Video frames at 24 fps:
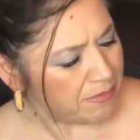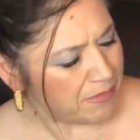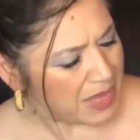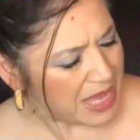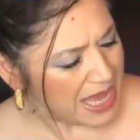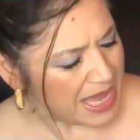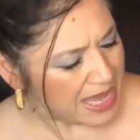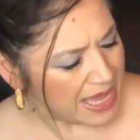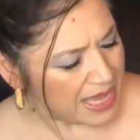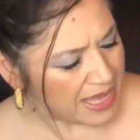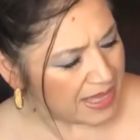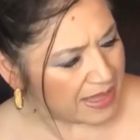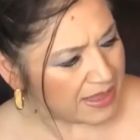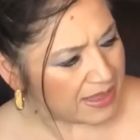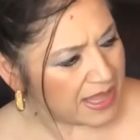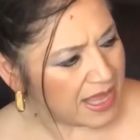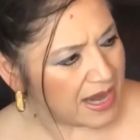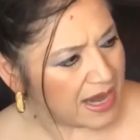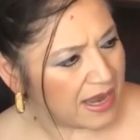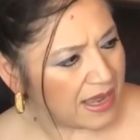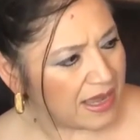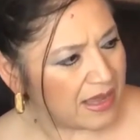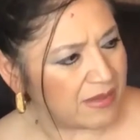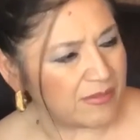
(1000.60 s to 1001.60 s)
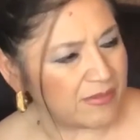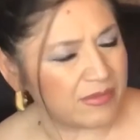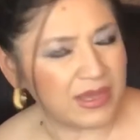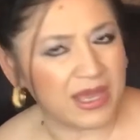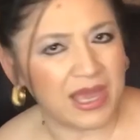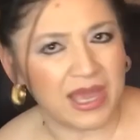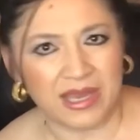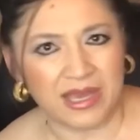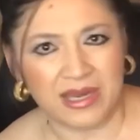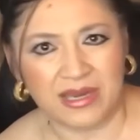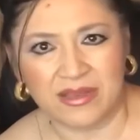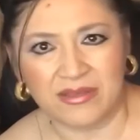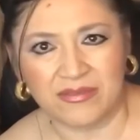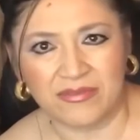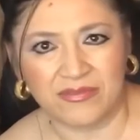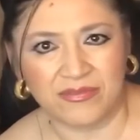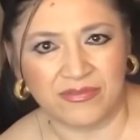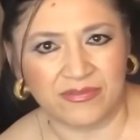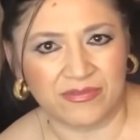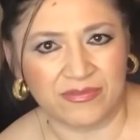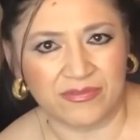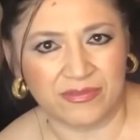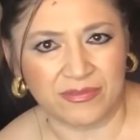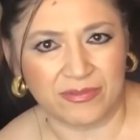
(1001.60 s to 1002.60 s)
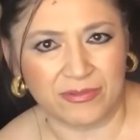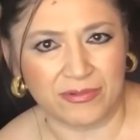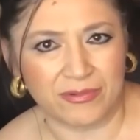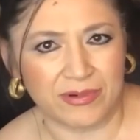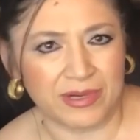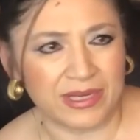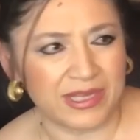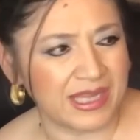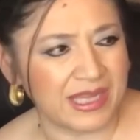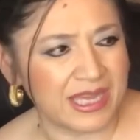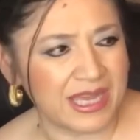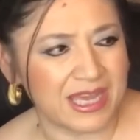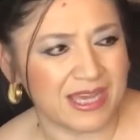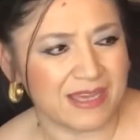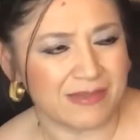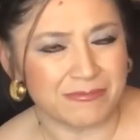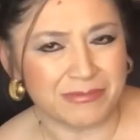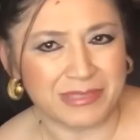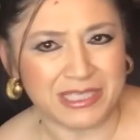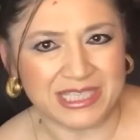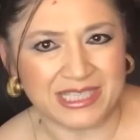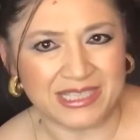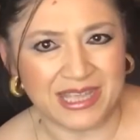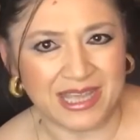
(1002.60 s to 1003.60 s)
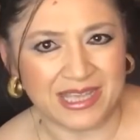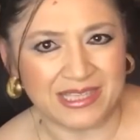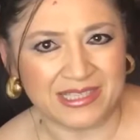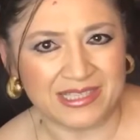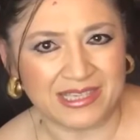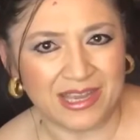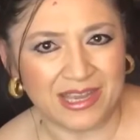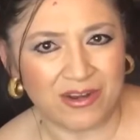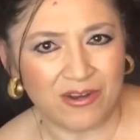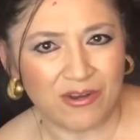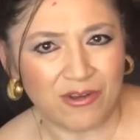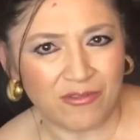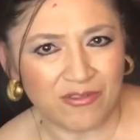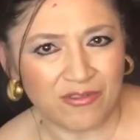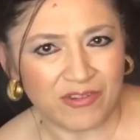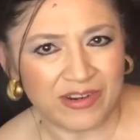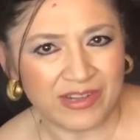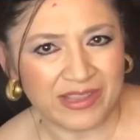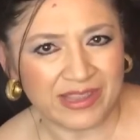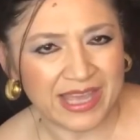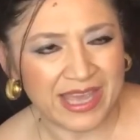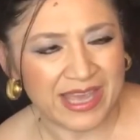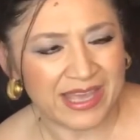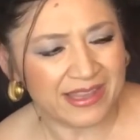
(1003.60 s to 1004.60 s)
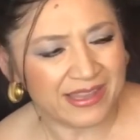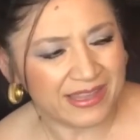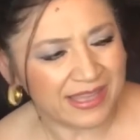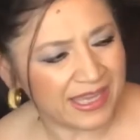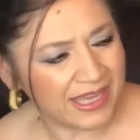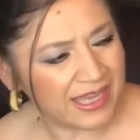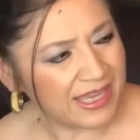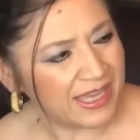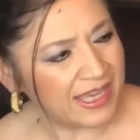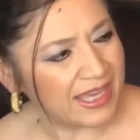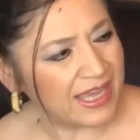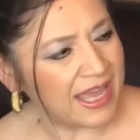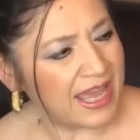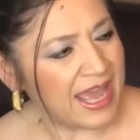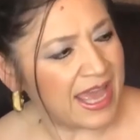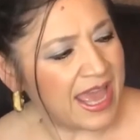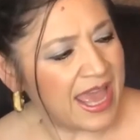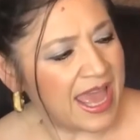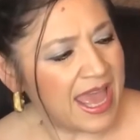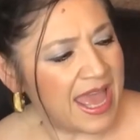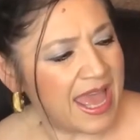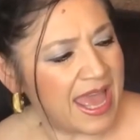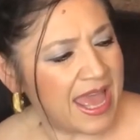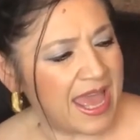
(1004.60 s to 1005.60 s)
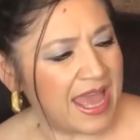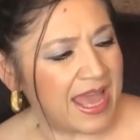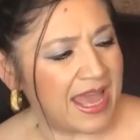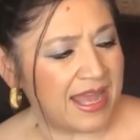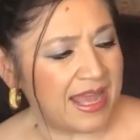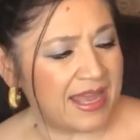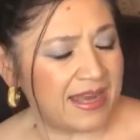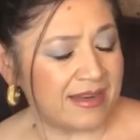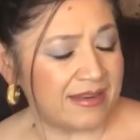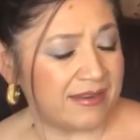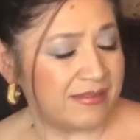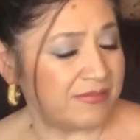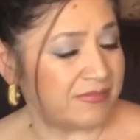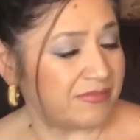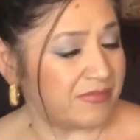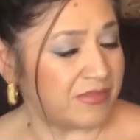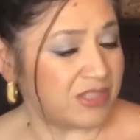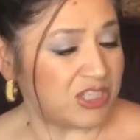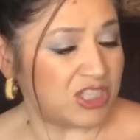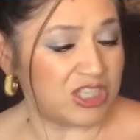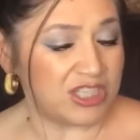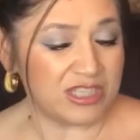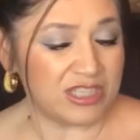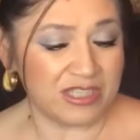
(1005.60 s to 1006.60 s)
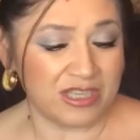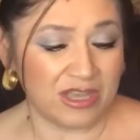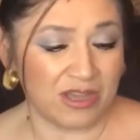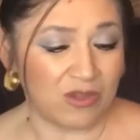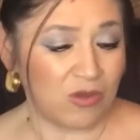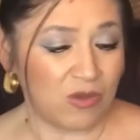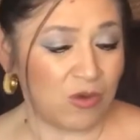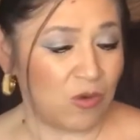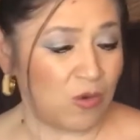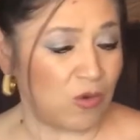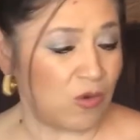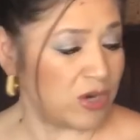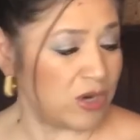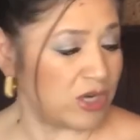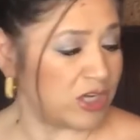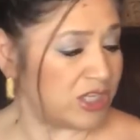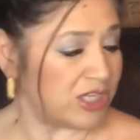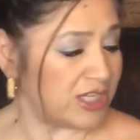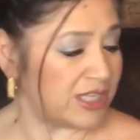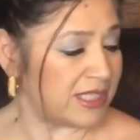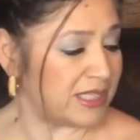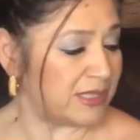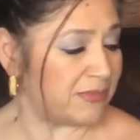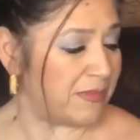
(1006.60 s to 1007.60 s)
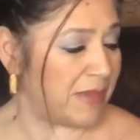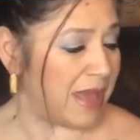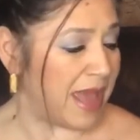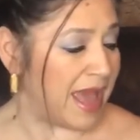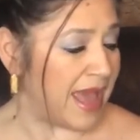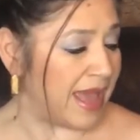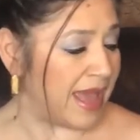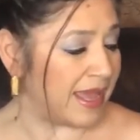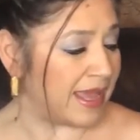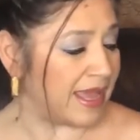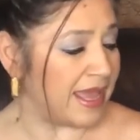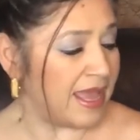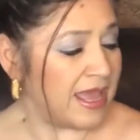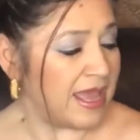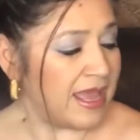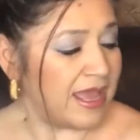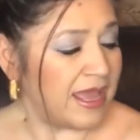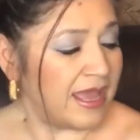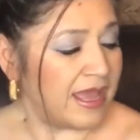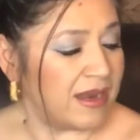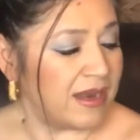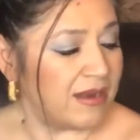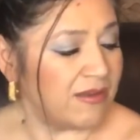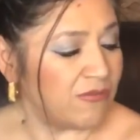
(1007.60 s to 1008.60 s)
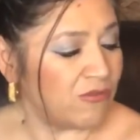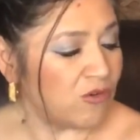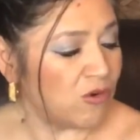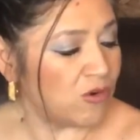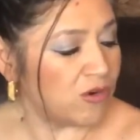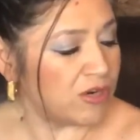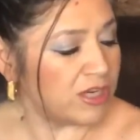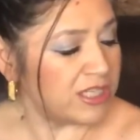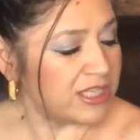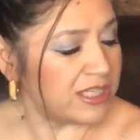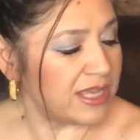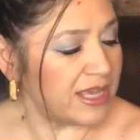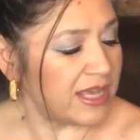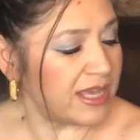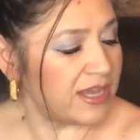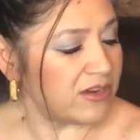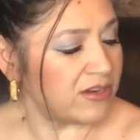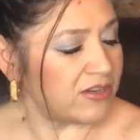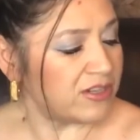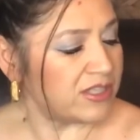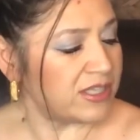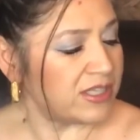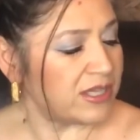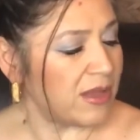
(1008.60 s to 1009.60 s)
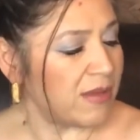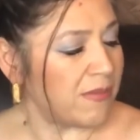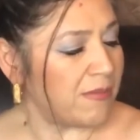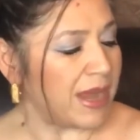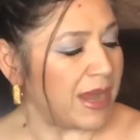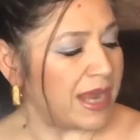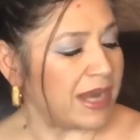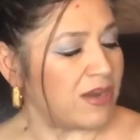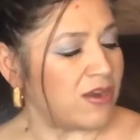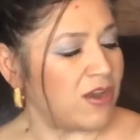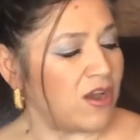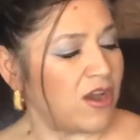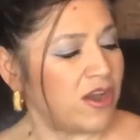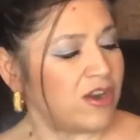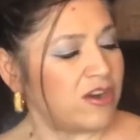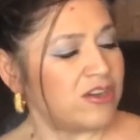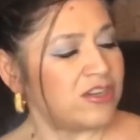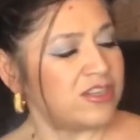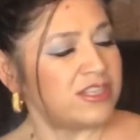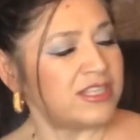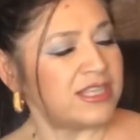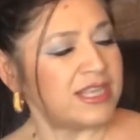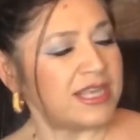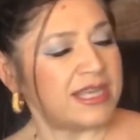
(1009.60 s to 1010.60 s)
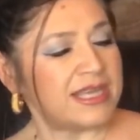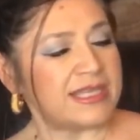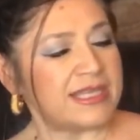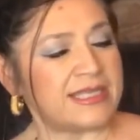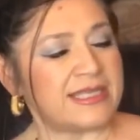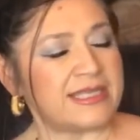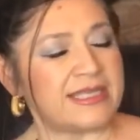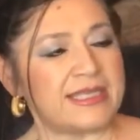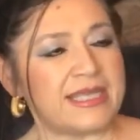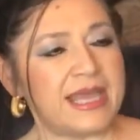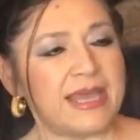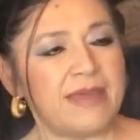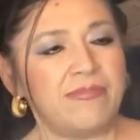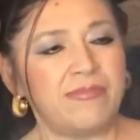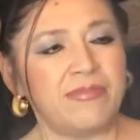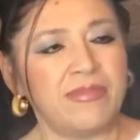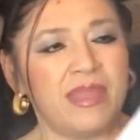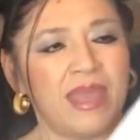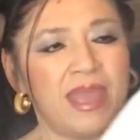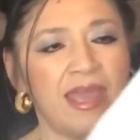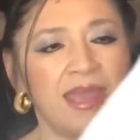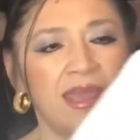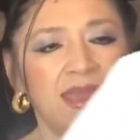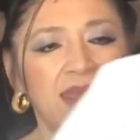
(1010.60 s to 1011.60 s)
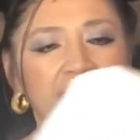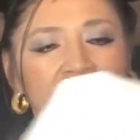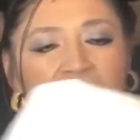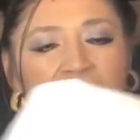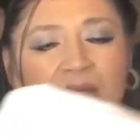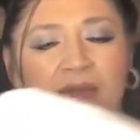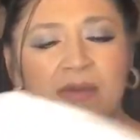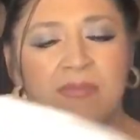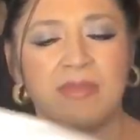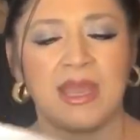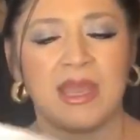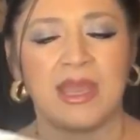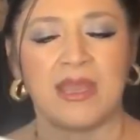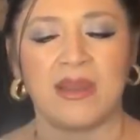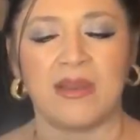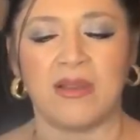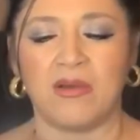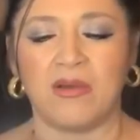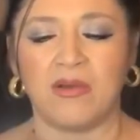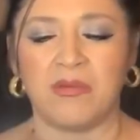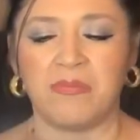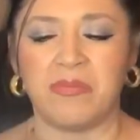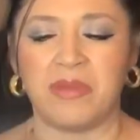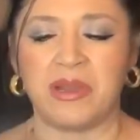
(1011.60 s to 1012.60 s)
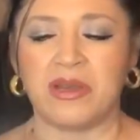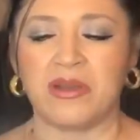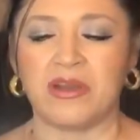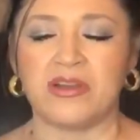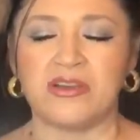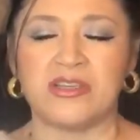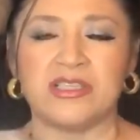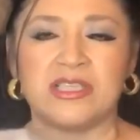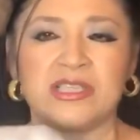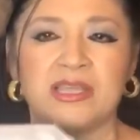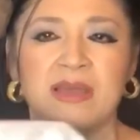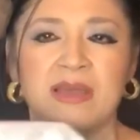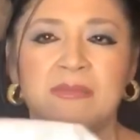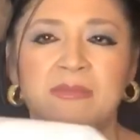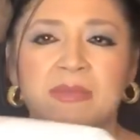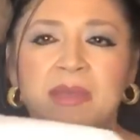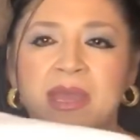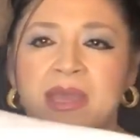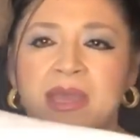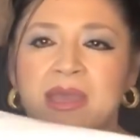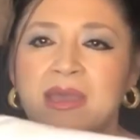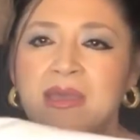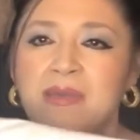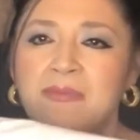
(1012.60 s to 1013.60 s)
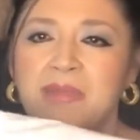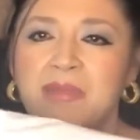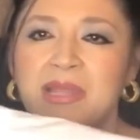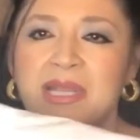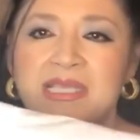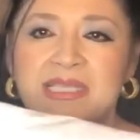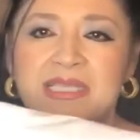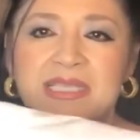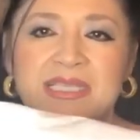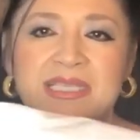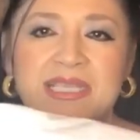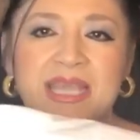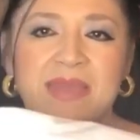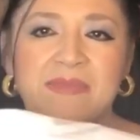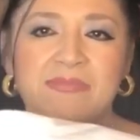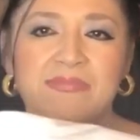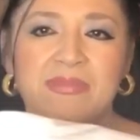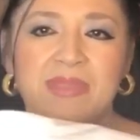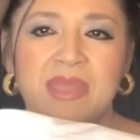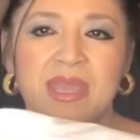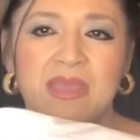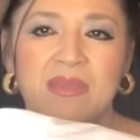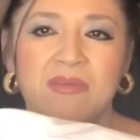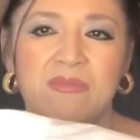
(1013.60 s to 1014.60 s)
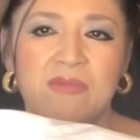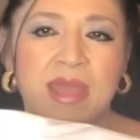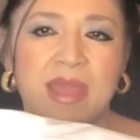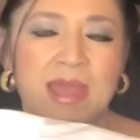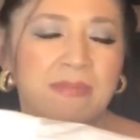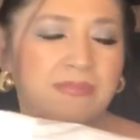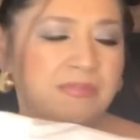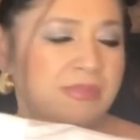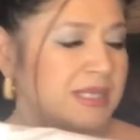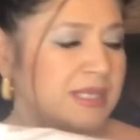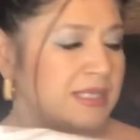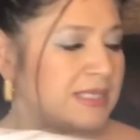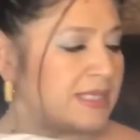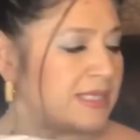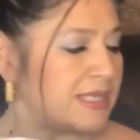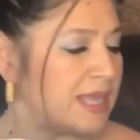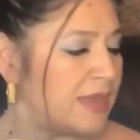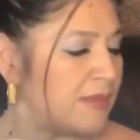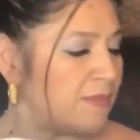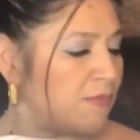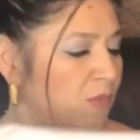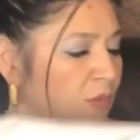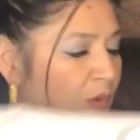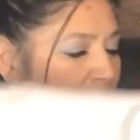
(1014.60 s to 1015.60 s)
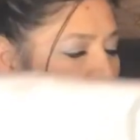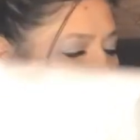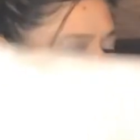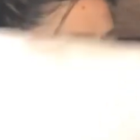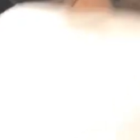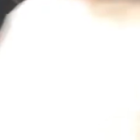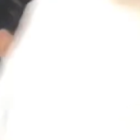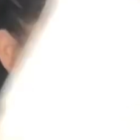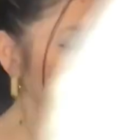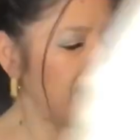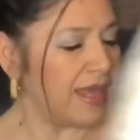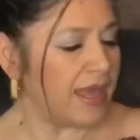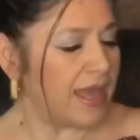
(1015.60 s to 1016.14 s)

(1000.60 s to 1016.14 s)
pink that I am kind of really obsessing over lately. And she's a gorgeous bag. And of course, here's my daughter's, same thing. I'm not gonna open hers up, but it's same thing, wrapped the same way.